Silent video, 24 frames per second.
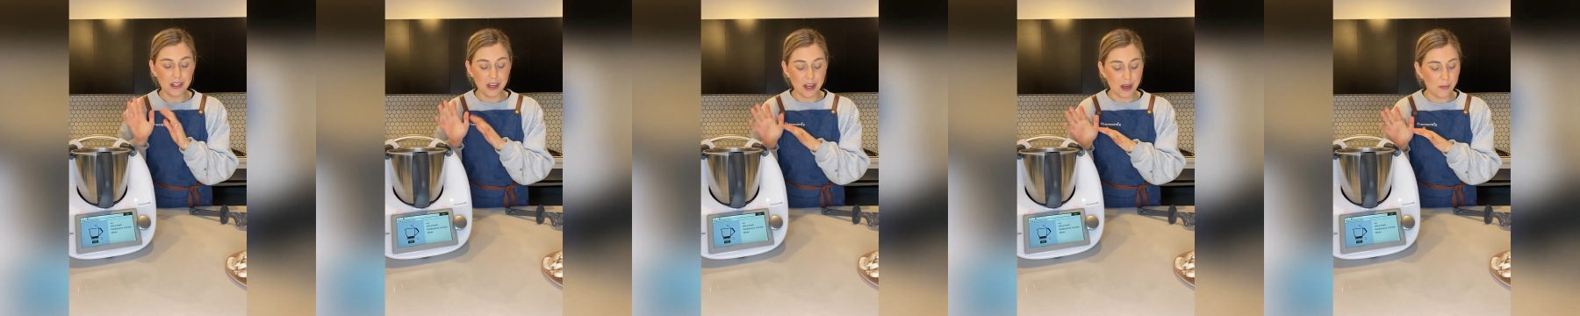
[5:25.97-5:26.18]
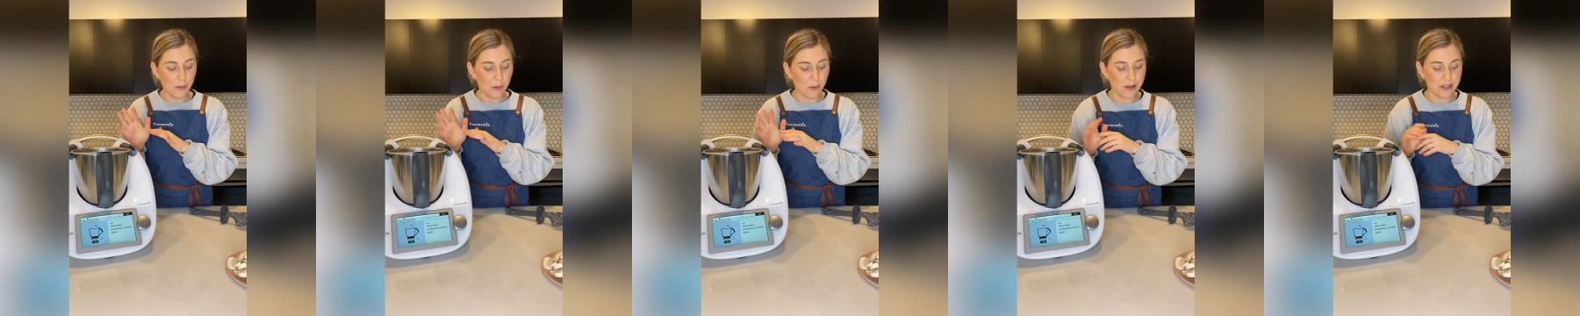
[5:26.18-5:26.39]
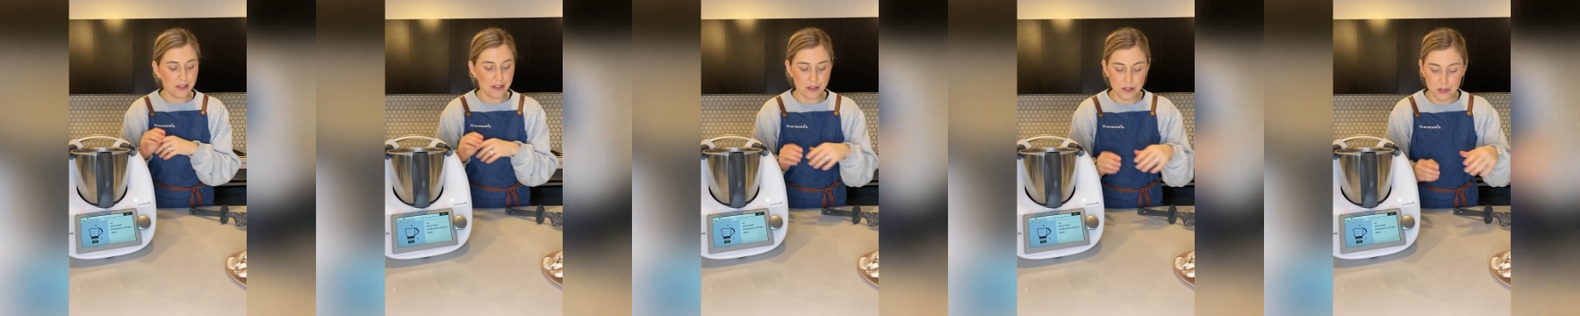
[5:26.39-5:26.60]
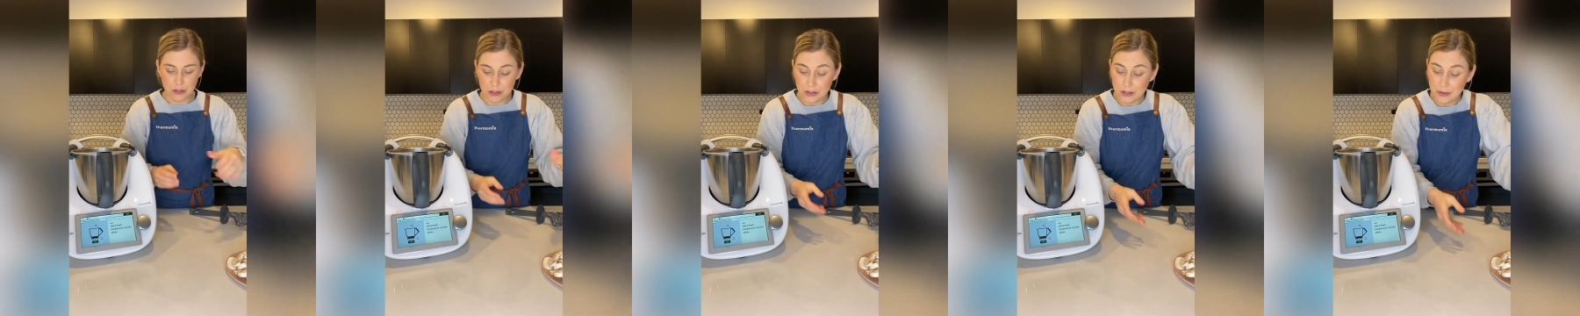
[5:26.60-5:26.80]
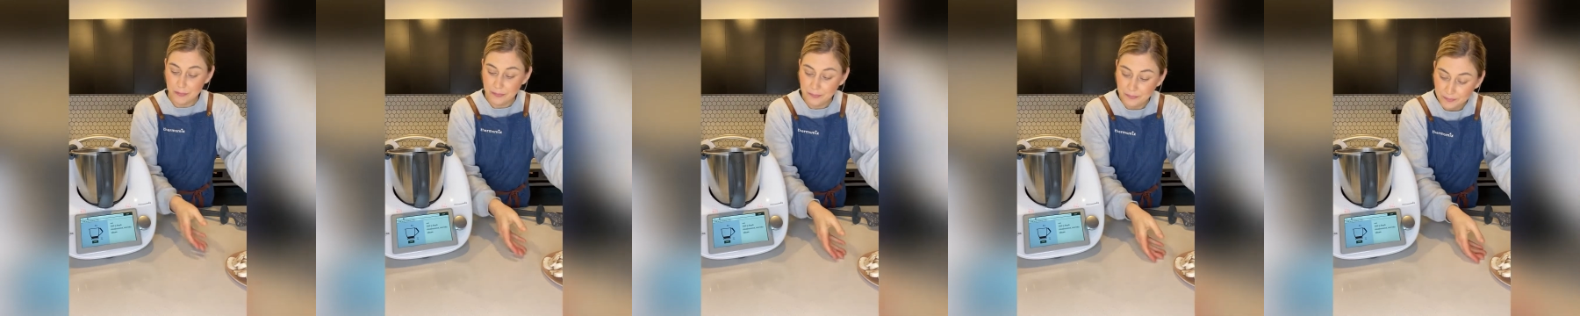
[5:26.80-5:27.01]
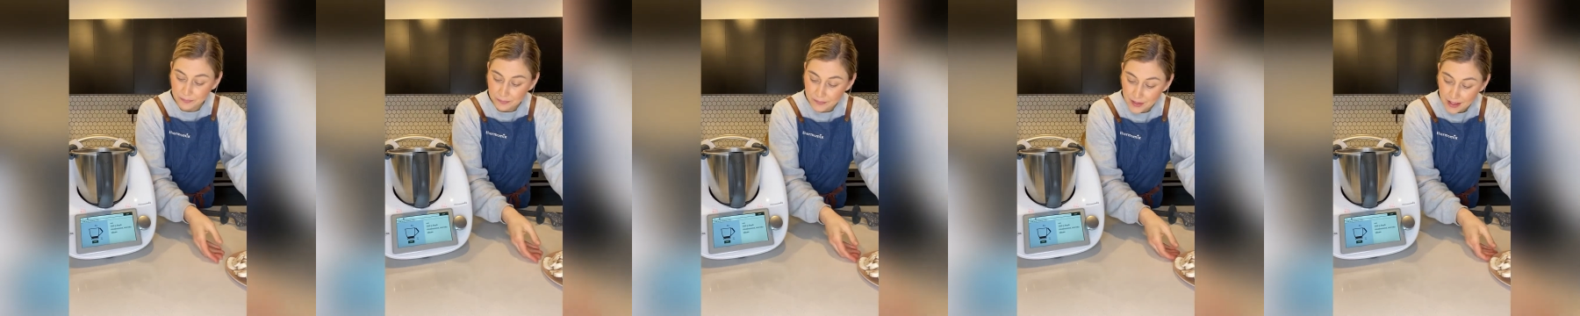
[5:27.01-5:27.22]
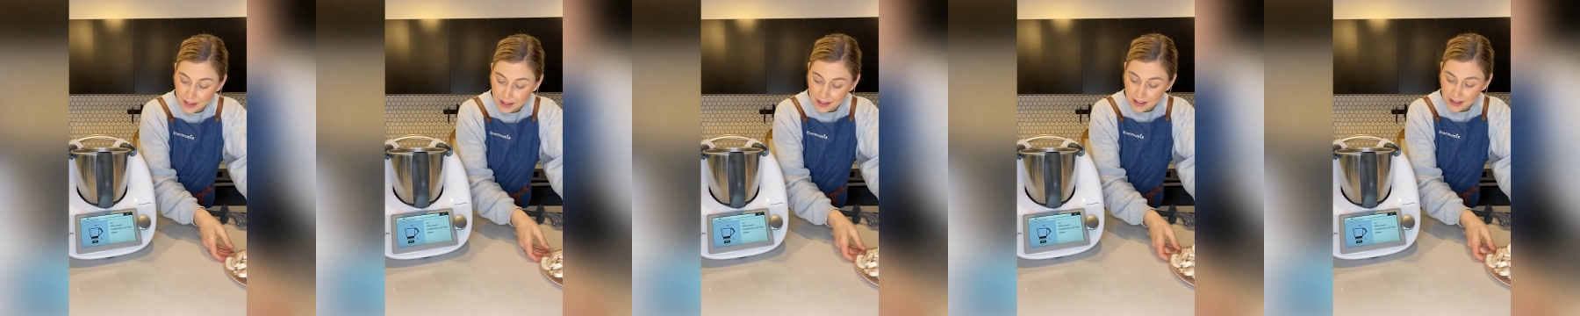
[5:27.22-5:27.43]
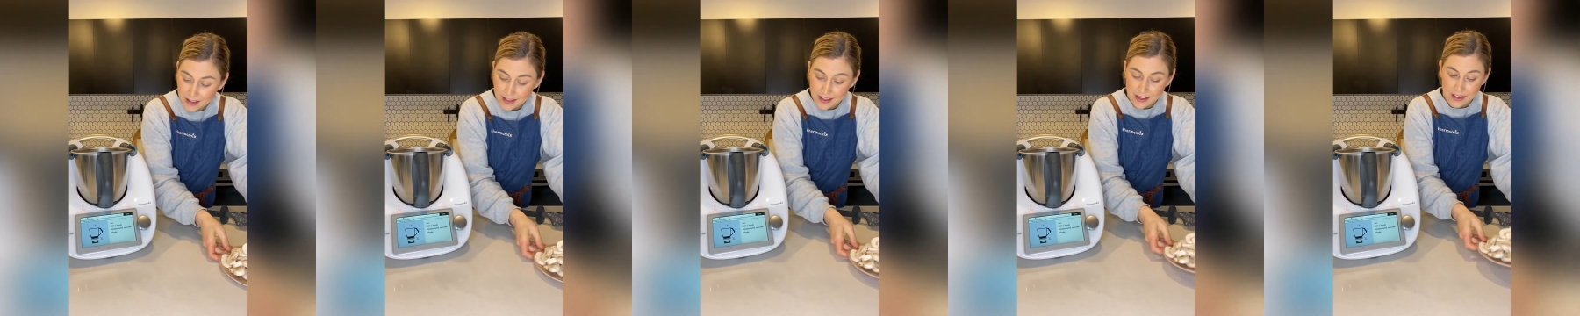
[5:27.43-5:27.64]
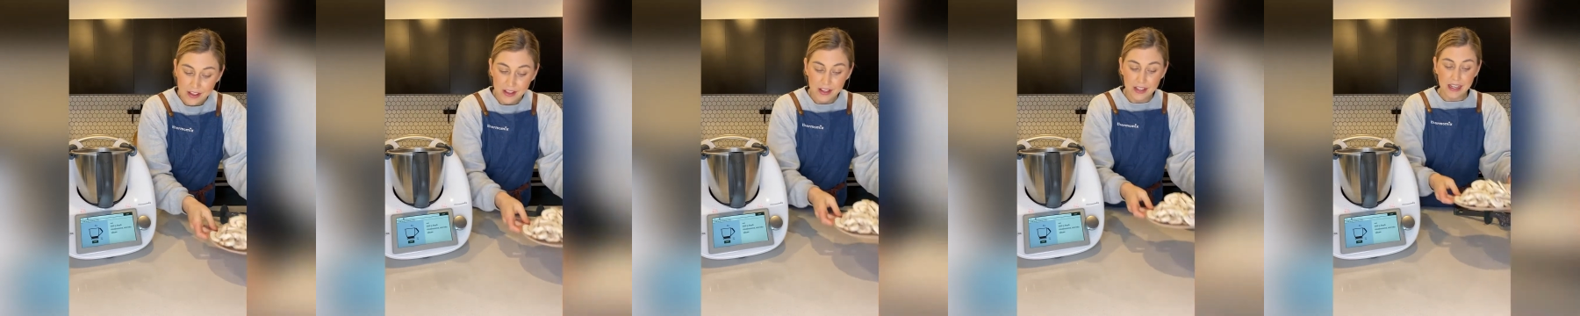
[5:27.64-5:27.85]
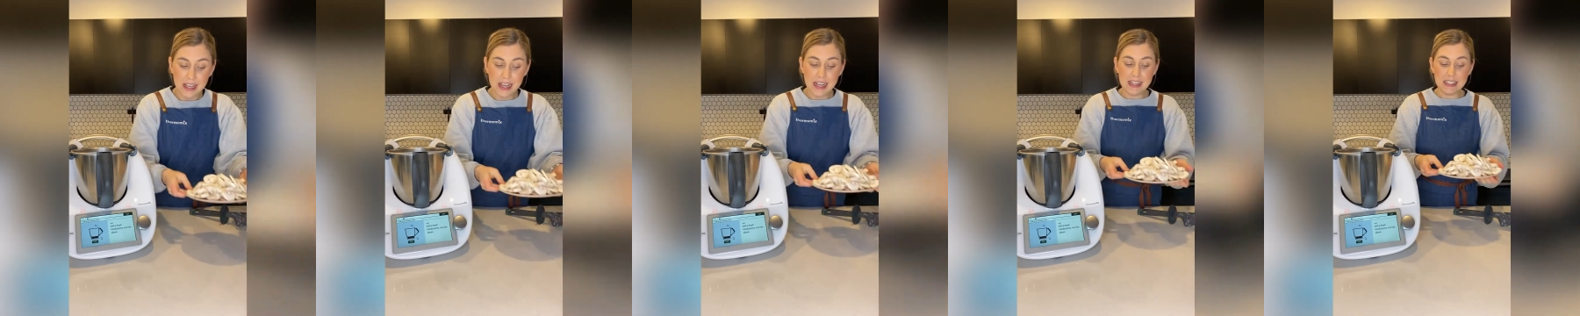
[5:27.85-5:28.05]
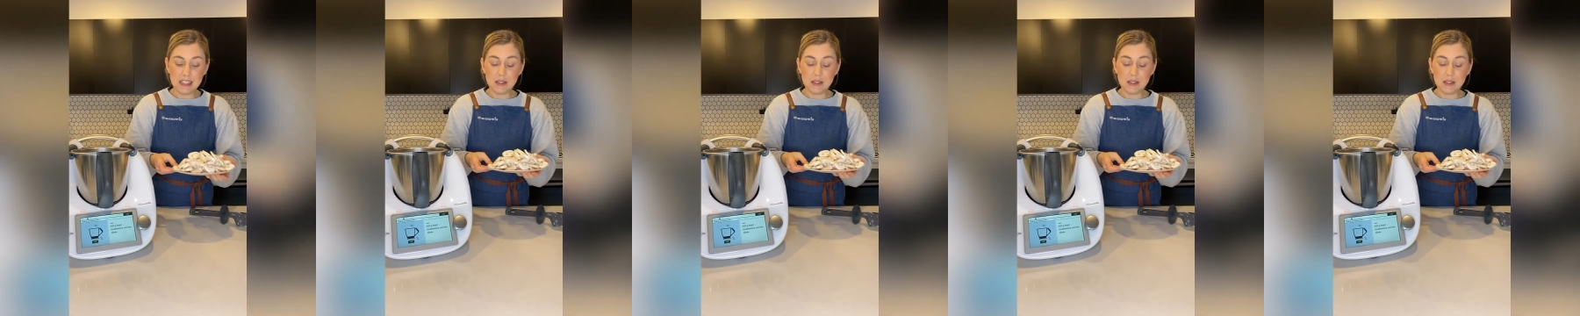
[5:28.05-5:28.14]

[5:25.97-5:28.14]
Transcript: I'm always a 2. Okay,